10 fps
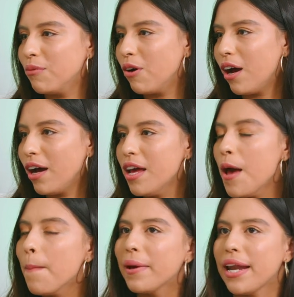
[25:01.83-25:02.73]
want,
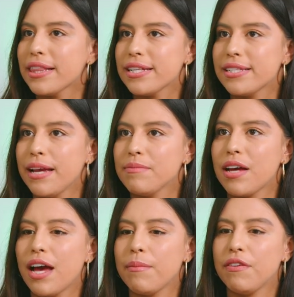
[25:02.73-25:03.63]
but at the same
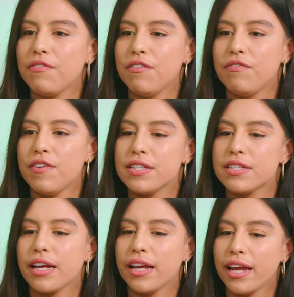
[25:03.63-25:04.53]
time, if he fits,
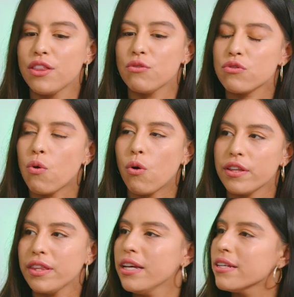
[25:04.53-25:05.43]
like, again, those core
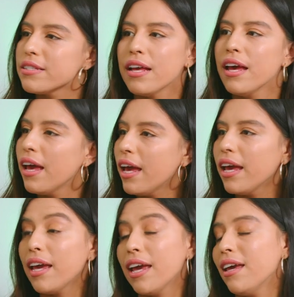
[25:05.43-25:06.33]
things,
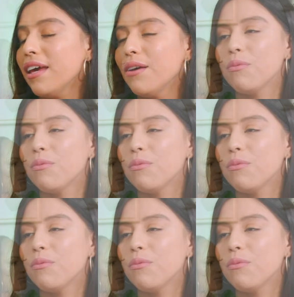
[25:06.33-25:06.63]
it